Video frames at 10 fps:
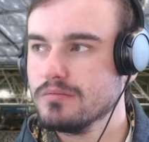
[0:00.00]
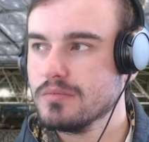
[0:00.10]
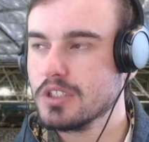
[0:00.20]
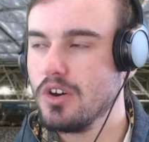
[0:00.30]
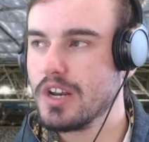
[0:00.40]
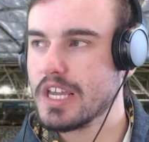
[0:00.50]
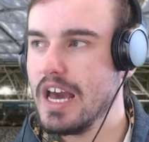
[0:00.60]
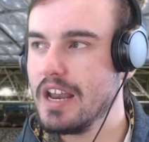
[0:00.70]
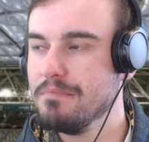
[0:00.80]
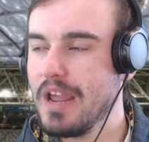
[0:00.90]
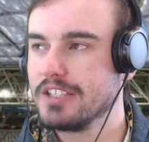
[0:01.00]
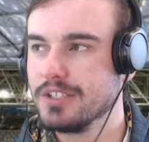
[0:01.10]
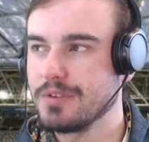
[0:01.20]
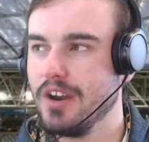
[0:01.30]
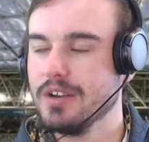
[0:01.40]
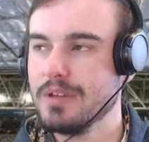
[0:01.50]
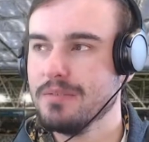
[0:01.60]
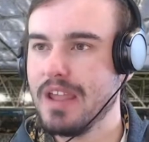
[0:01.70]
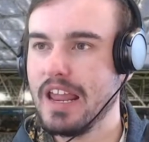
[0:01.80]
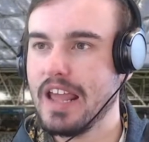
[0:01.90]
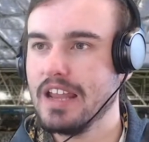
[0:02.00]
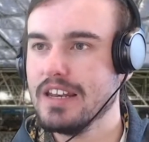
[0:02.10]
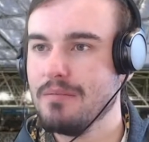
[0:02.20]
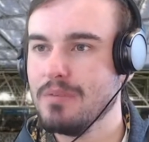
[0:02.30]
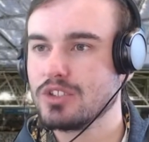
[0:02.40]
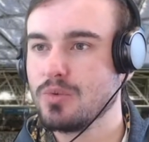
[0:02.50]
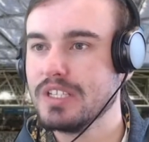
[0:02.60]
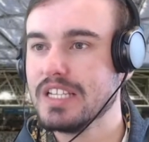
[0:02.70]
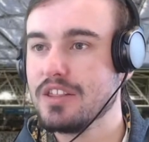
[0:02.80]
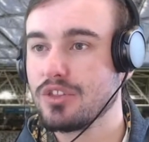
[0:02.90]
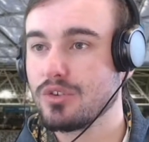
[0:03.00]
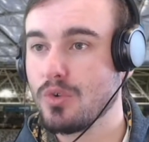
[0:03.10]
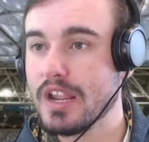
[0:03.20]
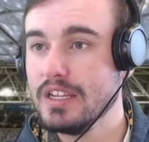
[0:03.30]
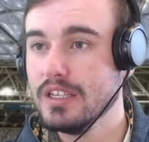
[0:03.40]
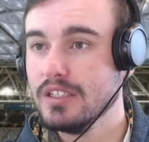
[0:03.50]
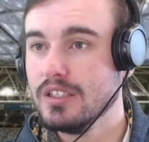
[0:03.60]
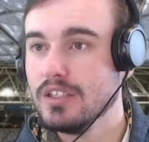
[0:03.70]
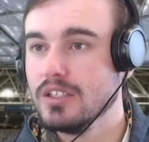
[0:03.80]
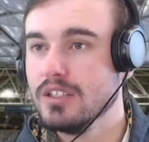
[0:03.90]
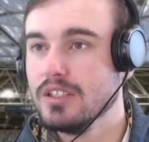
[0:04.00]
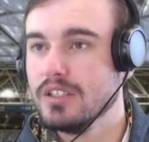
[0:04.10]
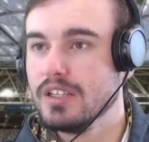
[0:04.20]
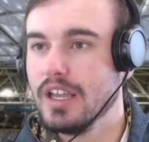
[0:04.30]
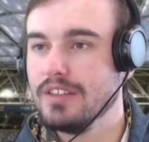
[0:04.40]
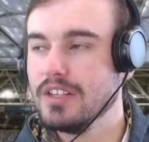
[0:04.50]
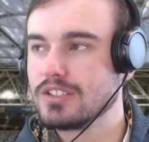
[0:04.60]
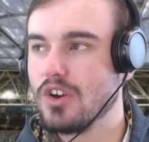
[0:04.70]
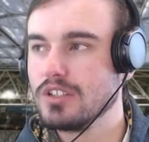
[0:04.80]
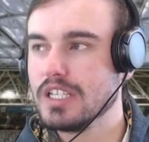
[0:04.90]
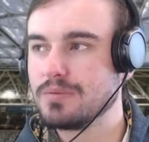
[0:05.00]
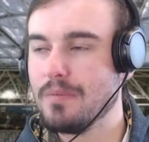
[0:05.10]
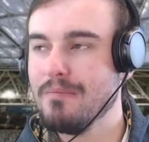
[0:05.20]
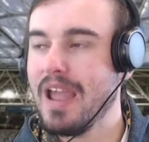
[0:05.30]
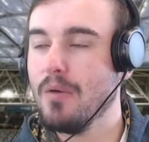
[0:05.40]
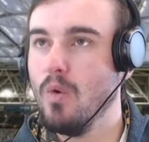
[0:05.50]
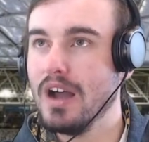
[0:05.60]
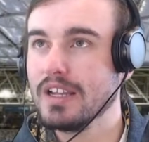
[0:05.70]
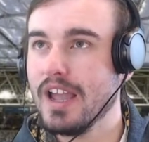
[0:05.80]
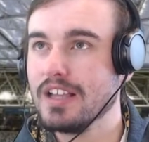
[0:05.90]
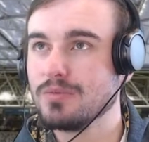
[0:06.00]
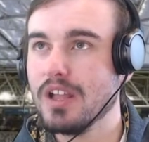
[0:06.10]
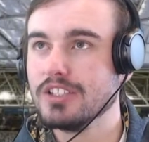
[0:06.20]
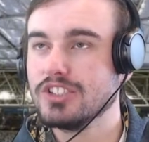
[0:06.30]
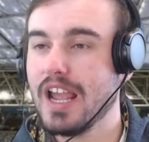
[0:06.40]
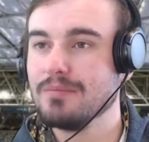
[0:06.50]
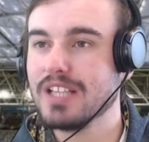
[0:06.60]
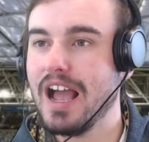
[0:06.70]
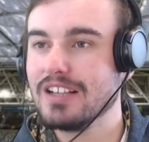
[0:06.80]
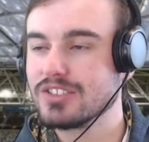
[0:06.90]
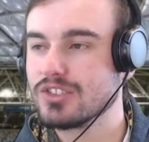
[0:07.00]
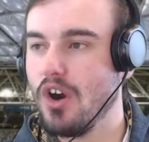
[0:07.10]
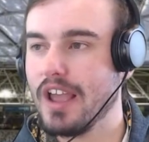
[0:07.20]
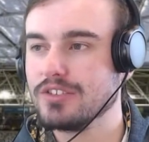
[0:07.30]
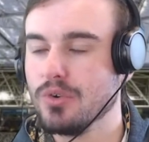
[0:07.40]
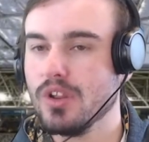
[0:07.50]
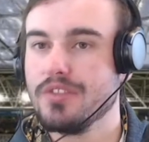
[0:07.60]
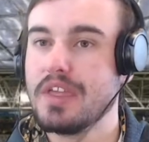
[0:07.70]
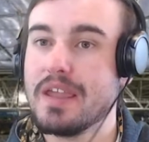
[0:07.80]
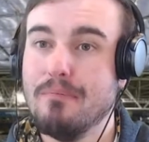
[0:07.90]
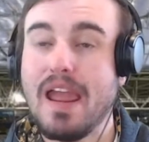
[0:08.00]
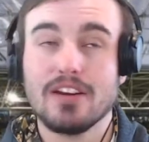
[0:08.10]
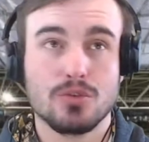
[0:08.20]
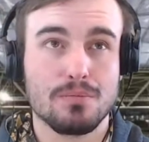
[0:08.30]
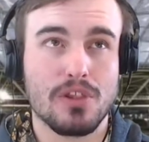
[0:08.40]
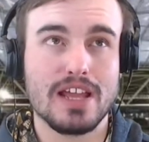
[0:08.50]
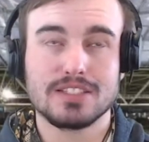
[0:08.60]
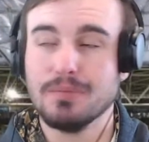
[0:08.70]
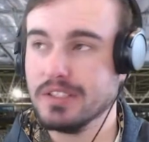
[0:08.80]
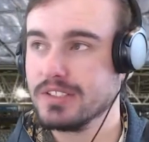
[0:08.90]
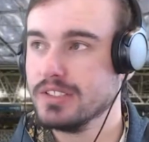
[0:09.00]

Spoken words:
Connor Garden Bishop going to be the man at number 23 in this contest, with Matt Wanga as well as James Ascott as all of the back replacements